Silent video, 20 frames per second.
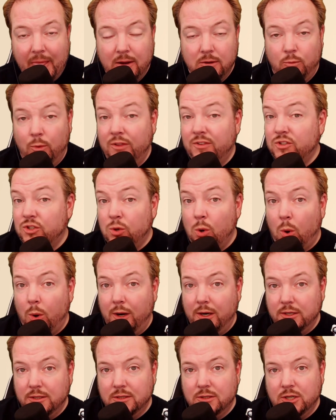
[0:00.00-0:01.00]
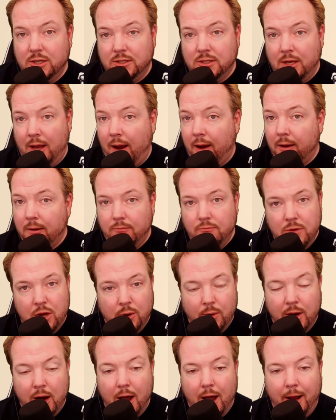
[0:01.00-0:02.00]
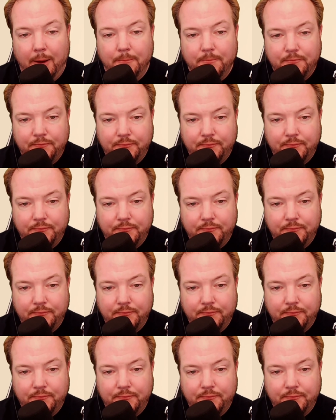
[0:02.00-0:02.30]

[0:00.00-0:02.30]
with stories, just like you and I.